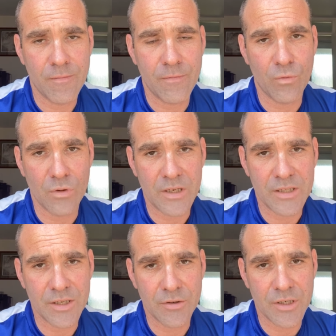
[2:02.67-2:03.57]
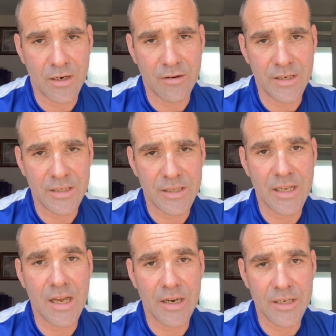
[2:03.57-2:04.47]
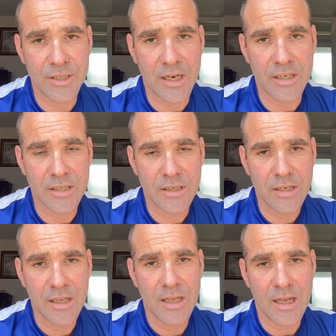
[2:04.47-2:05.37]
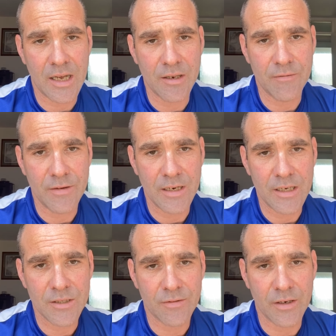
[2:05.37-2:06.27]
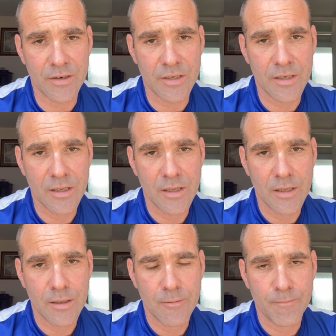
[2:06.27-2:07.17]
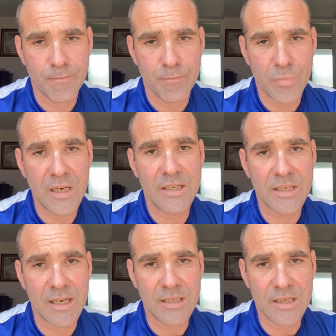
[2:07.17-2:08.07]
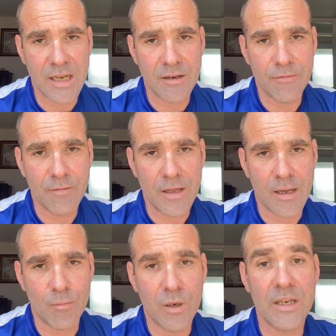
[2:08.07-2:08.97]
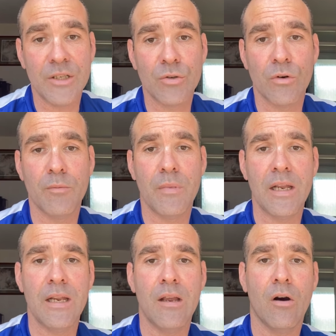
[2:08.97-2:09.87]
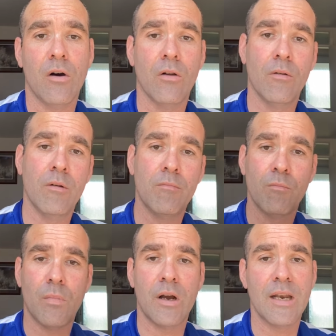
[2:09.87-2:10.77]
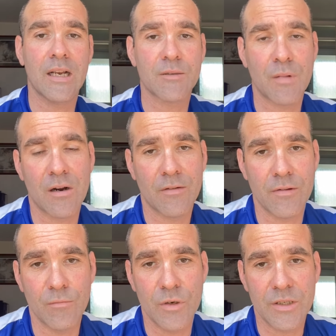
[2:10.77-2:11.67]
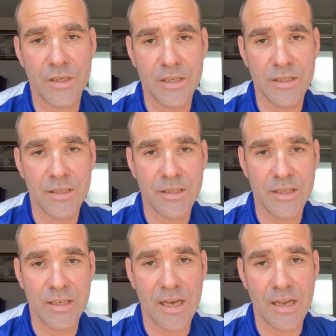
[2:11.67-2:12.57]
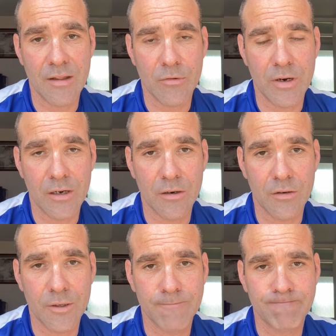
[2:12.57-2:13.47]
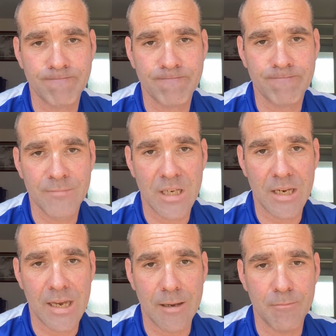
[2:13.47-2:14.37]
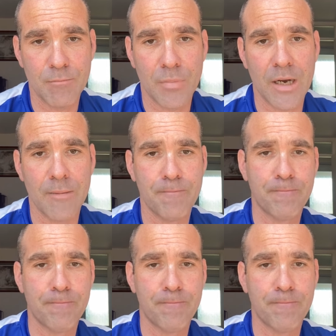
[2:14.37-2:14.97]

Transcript: for these two charities, the NHS and the Felix Fund. Please stay safe and please join me on my next marathon, which is today at 3 o'clock. Take care. Bye.